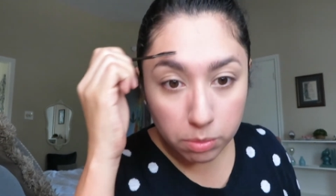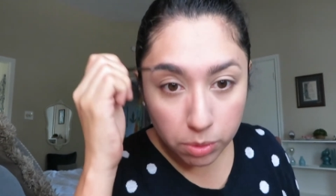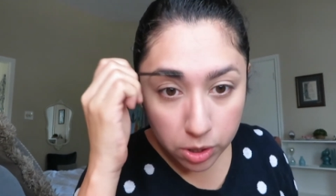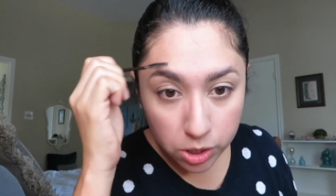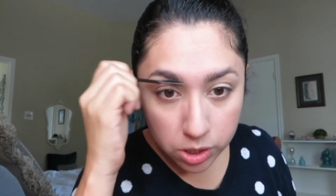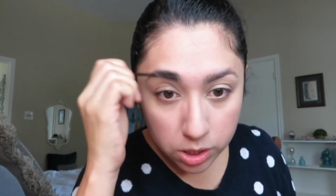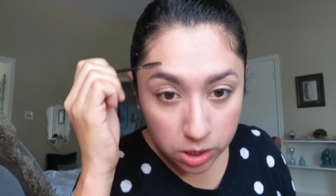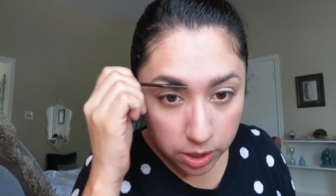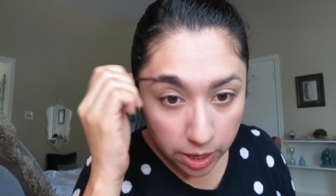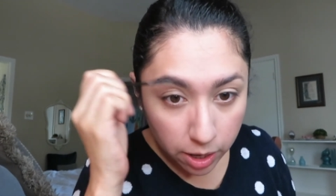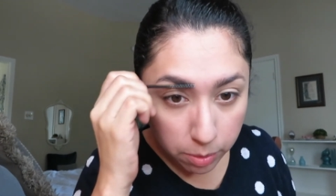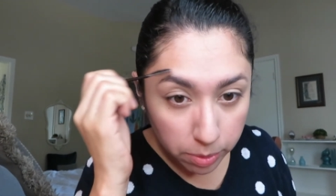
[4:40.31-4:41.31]
gonna brush these
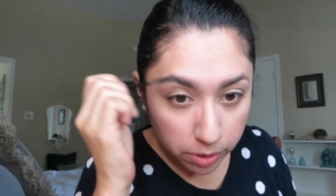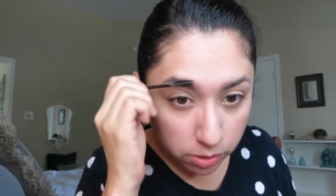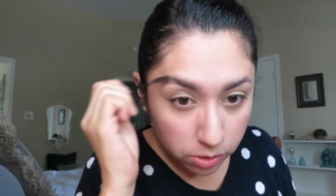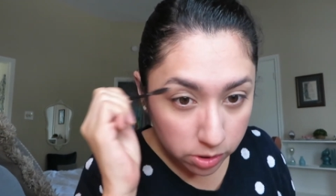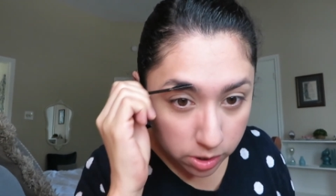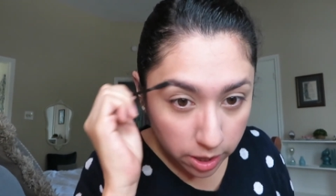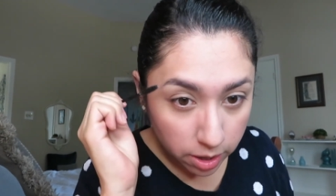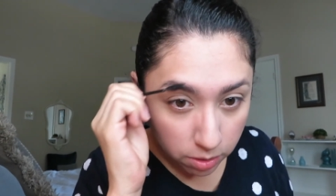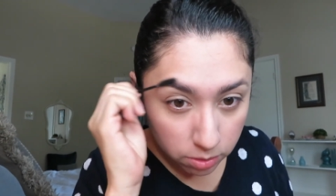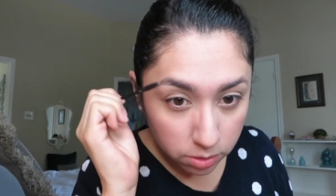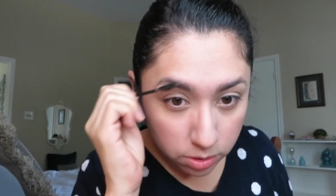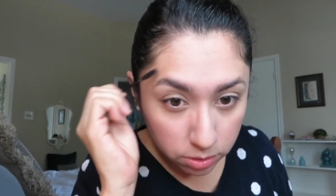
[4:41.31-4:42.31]
caterpillars
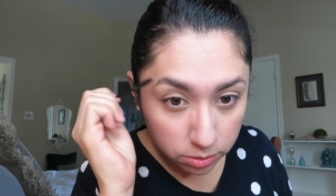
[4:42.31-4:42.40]
out.